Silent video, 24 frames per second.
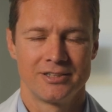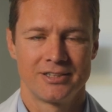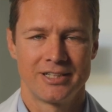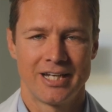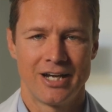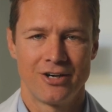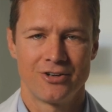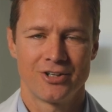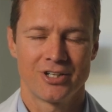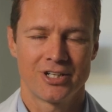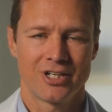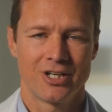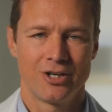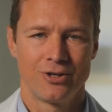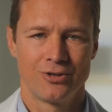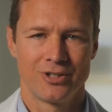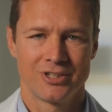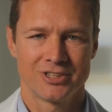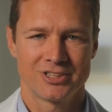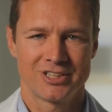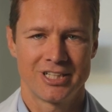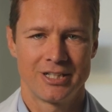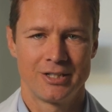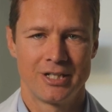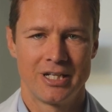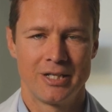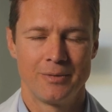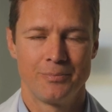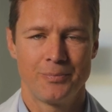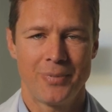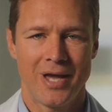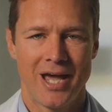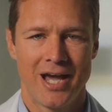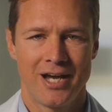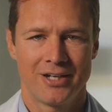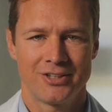Keratoconus can
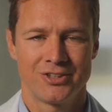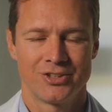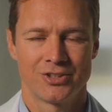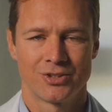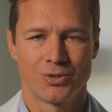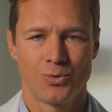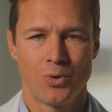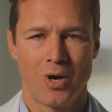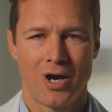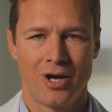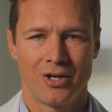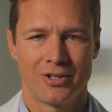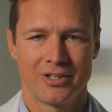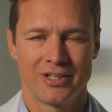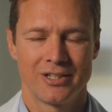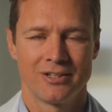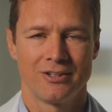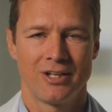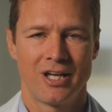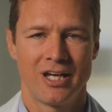impact your quality of